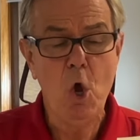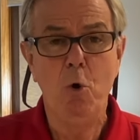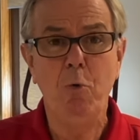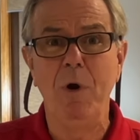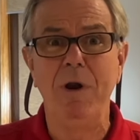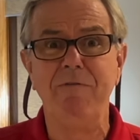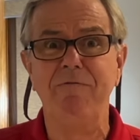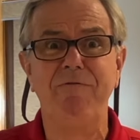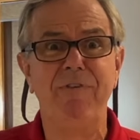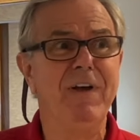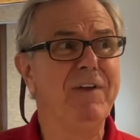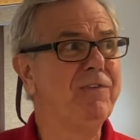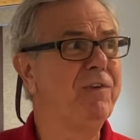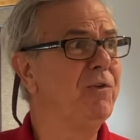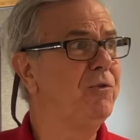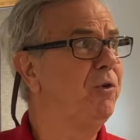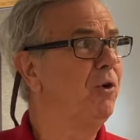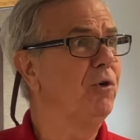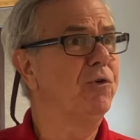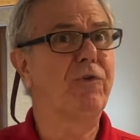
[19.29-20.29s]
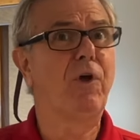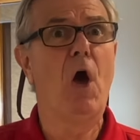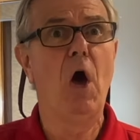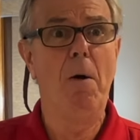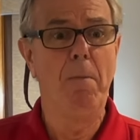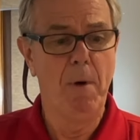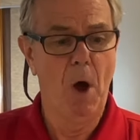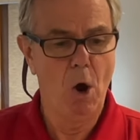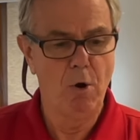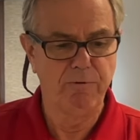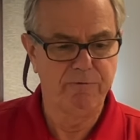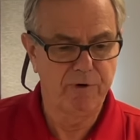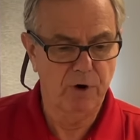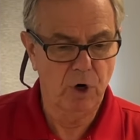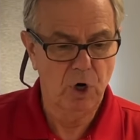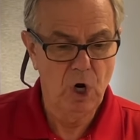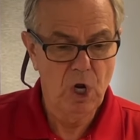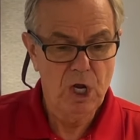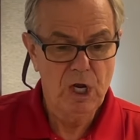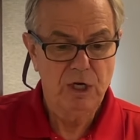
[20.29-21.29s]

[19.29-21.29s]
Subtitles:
when visitors come over?